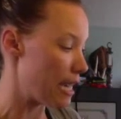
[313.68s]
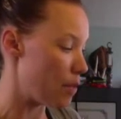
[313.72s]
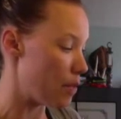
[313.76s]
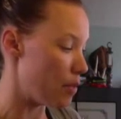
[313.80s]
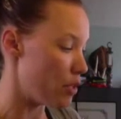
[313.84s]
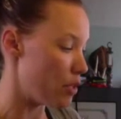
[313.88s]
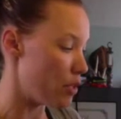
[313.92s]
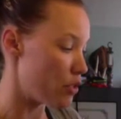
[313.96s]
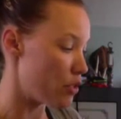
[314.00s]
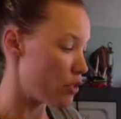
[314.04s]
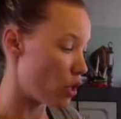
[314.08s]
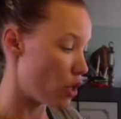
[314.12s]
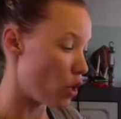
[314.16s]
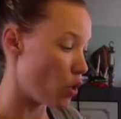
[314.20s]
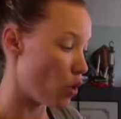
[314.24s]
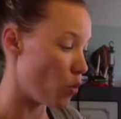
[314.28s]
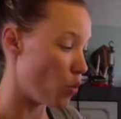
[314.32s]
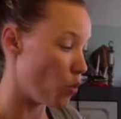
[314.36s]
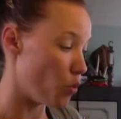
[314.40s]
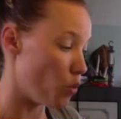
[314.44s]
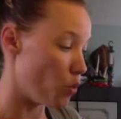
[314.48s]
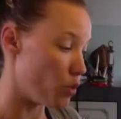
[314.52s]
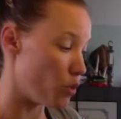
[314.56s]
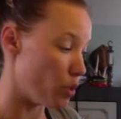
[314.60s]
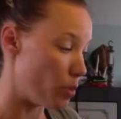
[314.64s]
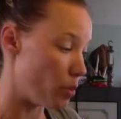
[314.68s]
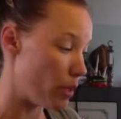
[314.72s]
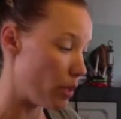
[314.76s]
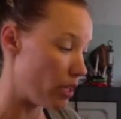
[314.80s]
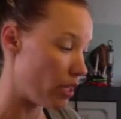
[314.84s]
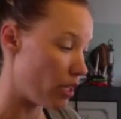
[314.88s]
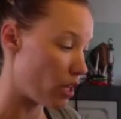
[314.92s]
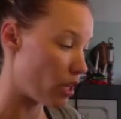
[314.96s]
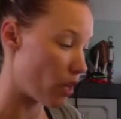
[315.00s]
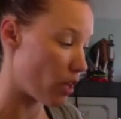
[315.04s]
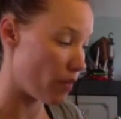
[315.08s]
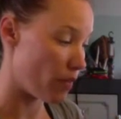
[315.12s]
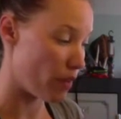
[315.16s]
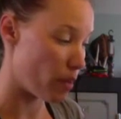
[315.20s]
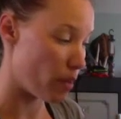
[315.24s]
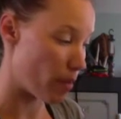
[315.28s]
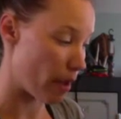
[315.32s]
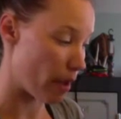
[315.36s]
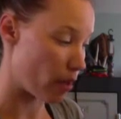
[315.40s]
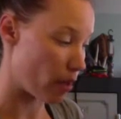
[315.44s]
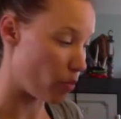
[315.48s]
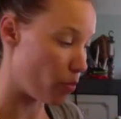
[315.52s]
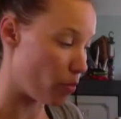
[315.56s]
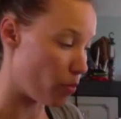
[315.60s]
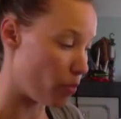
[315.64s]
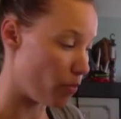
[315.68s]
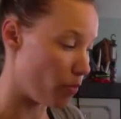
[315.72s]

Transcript: So depending on the amount of